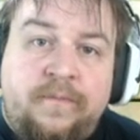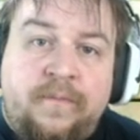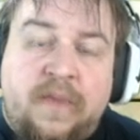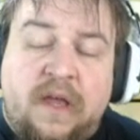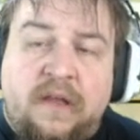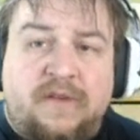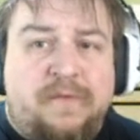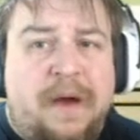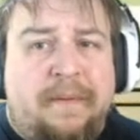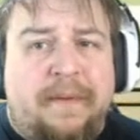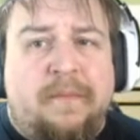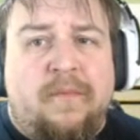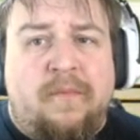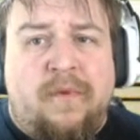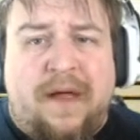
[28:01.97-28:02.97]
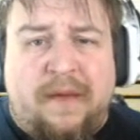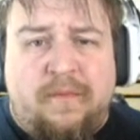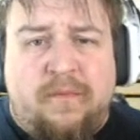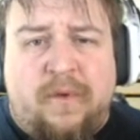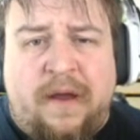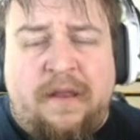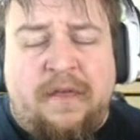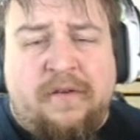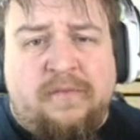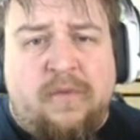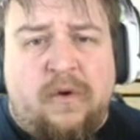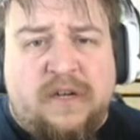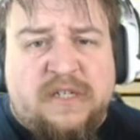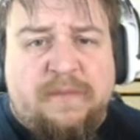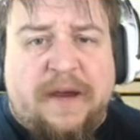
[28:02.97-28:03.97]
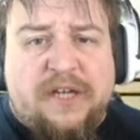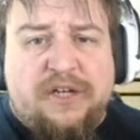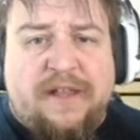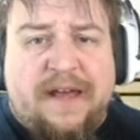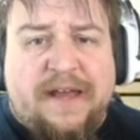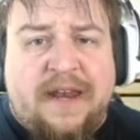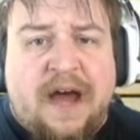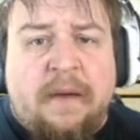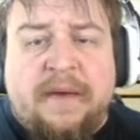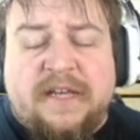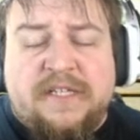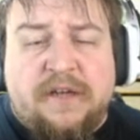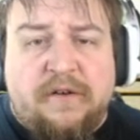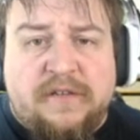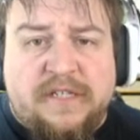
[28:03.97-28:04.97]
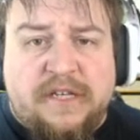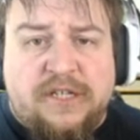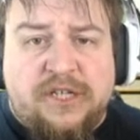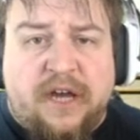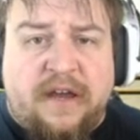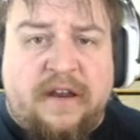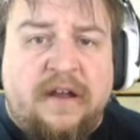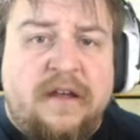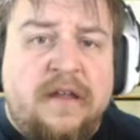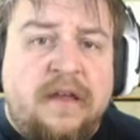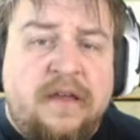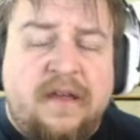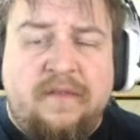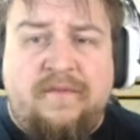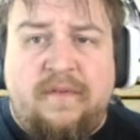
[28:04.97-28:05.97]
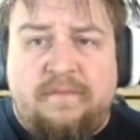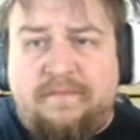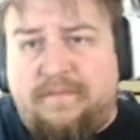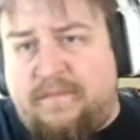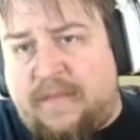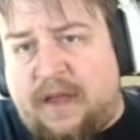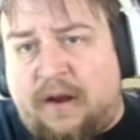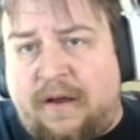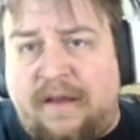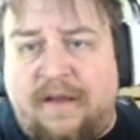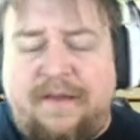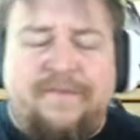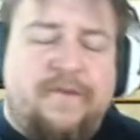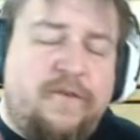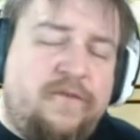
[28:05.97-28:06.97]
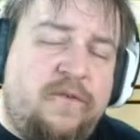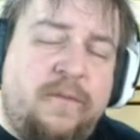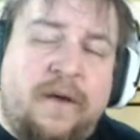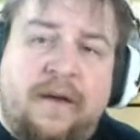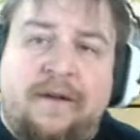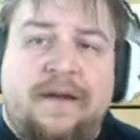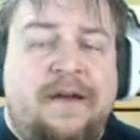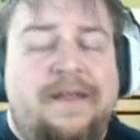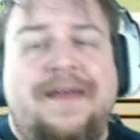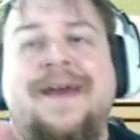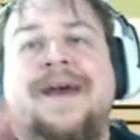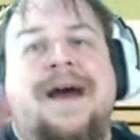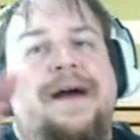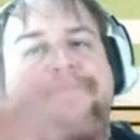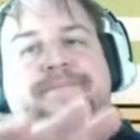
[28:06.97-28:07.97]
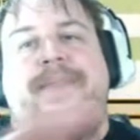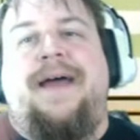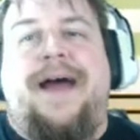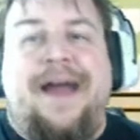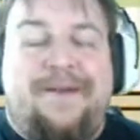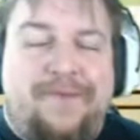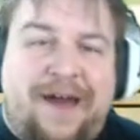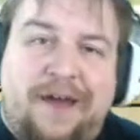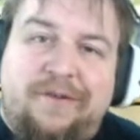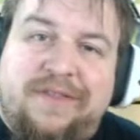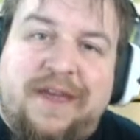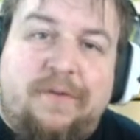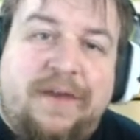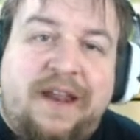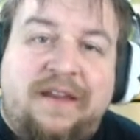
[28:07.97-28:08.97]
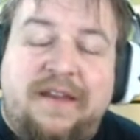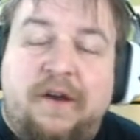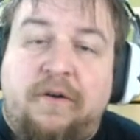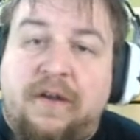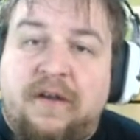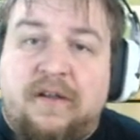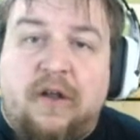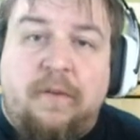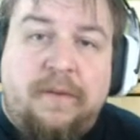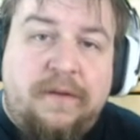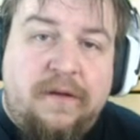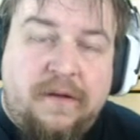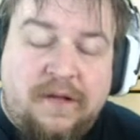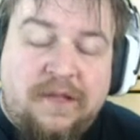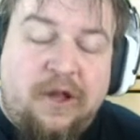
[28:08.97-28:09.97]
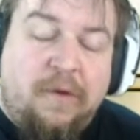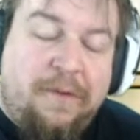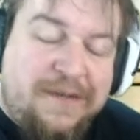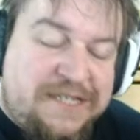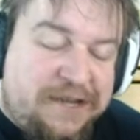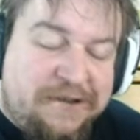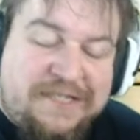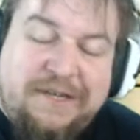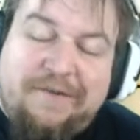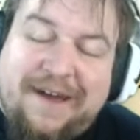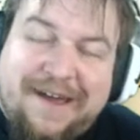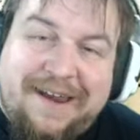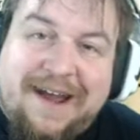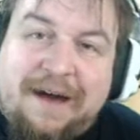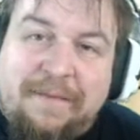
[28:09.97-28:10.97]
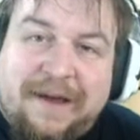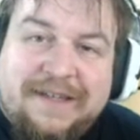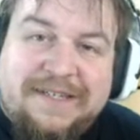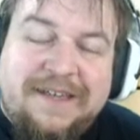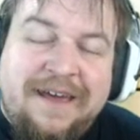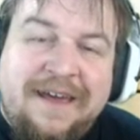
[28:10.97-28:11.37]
It's probably like one of the more special economic zones in China, if, you know, if you're familiar. I don't think we need to go into global, global socioeconomics.